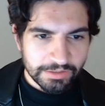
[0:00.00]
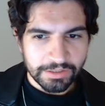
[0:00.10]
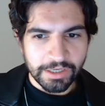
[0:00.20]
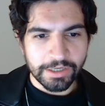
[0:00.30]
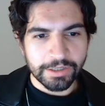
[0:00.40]

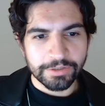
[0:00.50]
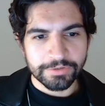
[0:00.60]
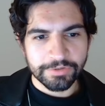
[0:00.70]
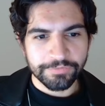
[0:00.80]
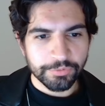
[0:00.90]
And
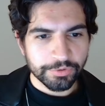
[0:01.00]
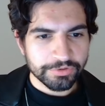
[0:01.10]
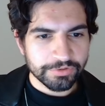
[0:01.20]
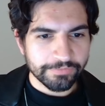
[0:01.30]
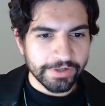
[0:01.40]
if you were
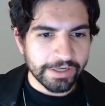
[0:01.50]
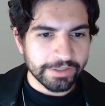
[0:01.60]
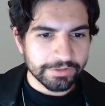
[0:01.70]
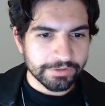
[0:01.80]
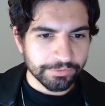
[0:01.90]
to
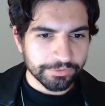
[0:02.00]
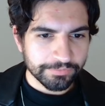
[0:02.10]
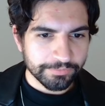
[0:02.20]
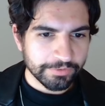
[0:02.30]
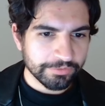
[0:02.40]
divide,
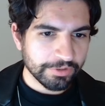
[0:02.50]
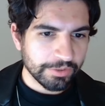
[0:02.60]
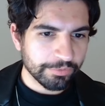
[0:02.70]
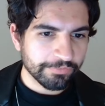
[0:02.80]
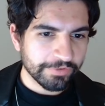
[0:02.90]

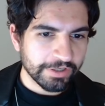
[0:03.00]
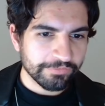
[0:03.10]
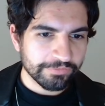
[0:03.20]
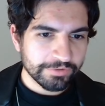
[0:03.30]
38.5